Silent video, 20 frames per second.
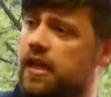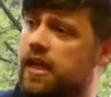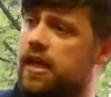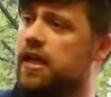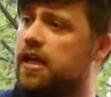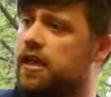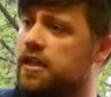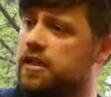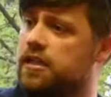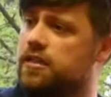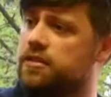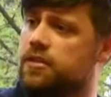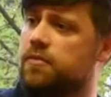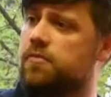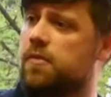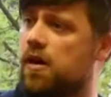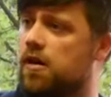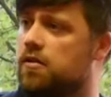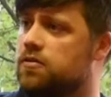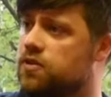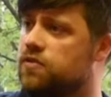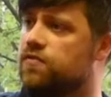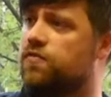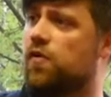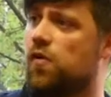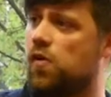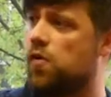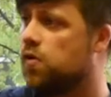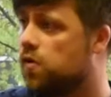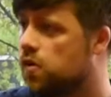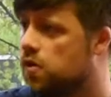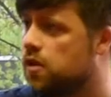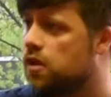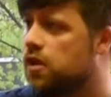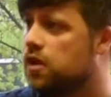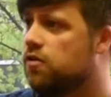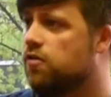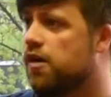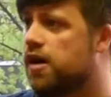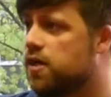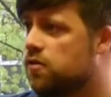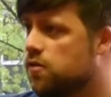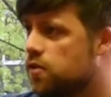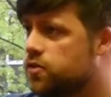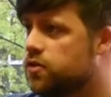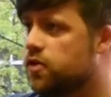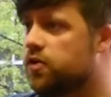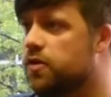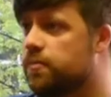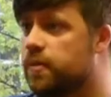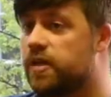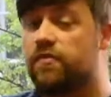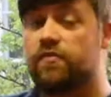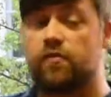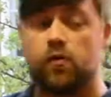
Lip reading: their demands for greater autonomy,